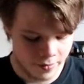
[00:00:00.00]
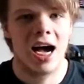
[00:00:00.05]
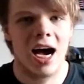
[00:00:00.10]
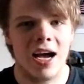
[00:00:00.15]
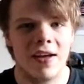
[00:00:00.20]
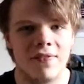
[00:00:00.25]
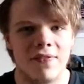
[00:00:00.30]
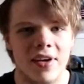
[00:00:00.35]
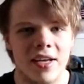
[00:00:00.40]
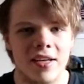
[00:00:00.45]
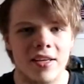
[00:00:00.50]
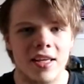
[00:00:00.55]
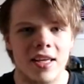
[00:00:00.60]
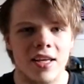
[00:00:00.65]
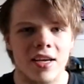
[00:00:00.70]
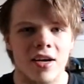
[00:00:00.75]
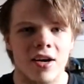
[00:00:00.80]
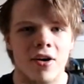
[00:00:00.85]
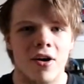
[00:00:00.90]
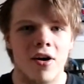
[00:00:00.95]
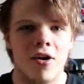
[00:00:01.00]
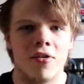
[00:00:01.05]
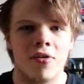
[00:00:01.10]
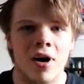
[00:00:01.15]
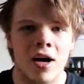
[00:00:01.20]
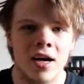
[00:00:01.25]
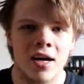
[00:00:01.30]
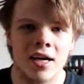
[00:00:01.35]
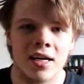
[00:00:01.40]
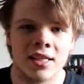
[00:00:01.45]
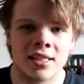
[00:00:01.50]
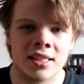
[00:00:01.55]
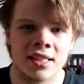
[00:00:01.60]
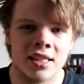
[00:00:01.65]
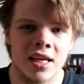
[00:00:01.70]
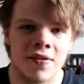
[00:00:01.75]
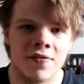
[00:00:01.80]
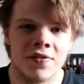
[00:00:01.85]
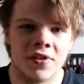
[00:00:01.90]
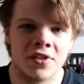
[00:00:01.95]
I think, you know, a lot of this
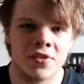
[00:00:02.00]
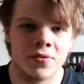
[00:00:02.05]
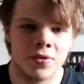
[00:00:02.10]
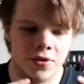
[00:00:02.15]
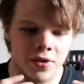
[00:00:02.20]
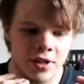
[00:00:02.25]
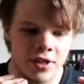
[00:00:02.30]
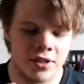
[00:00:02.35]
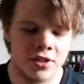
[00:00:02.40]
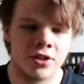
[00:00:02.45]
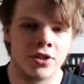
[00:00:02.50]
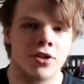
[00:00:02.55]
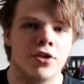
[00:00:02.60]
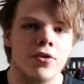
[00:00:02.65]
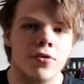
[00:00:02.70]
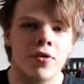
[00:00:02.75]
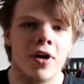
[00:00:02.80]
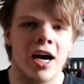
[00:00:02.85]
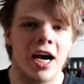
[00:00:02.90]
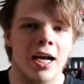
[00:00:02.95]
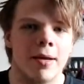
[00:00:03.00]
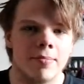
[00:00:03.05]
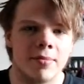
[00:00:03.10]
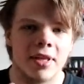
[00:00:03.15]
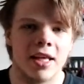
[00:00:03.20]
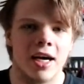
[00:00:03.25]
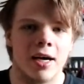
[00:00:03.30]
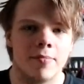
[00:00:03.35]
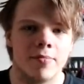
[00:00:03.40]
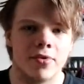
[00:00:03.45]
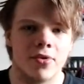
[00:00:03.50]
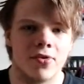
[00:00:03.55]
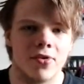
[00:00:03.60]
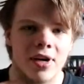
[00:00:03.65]
stuff is really too hyped up.